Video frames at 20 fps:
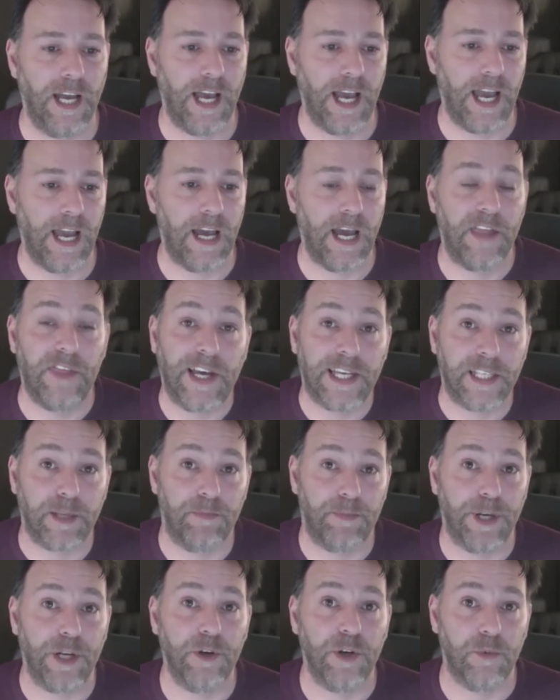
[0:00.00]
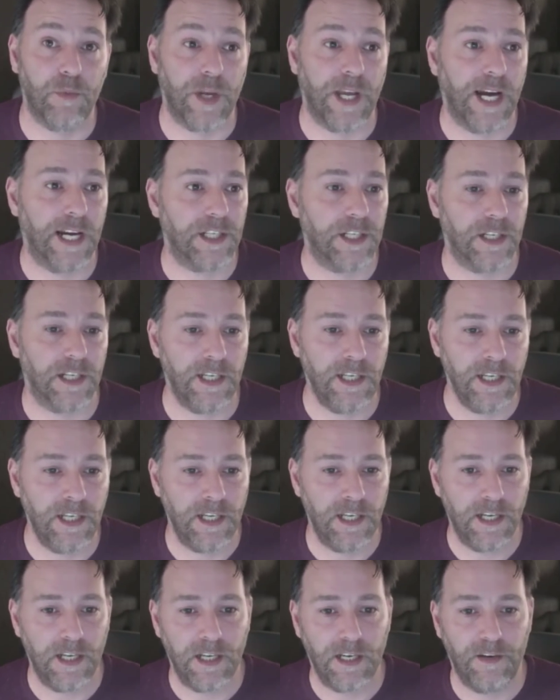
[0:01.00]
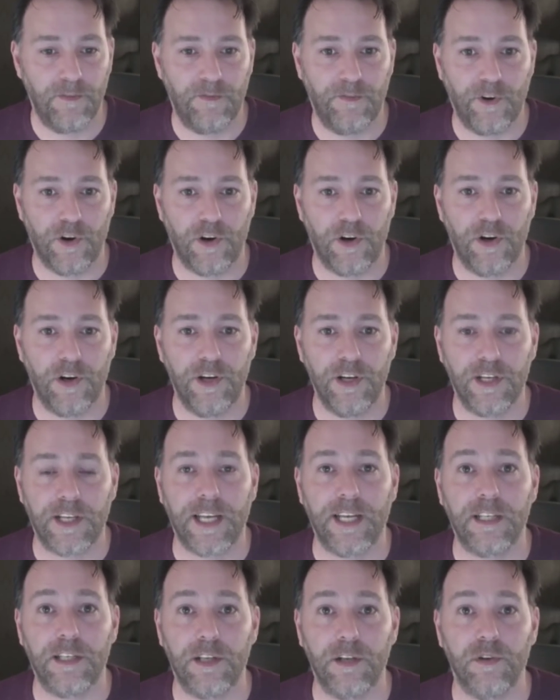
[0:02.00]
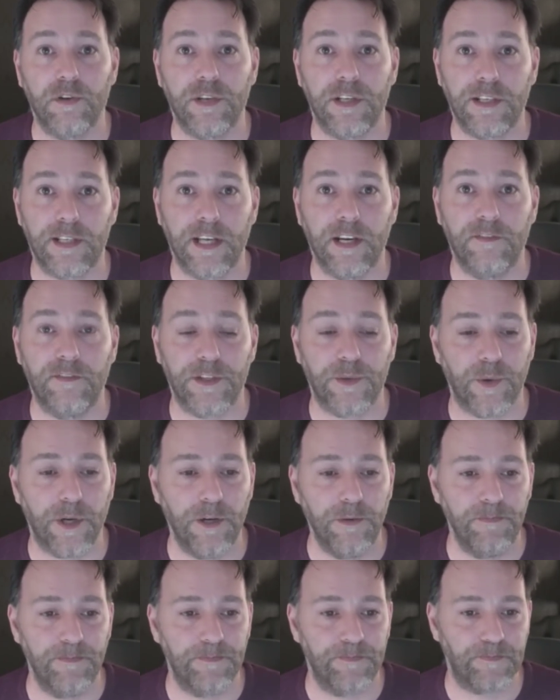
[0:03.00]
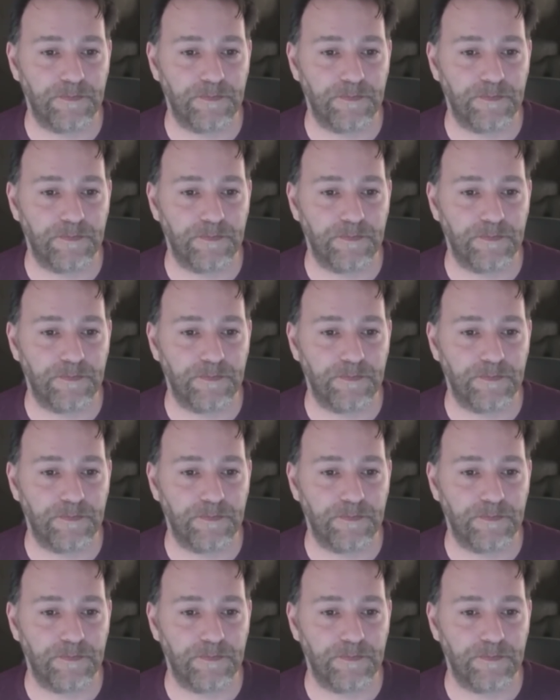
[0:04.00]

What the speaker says: And that's a brilliant way, actually, for getting to know yourself as well.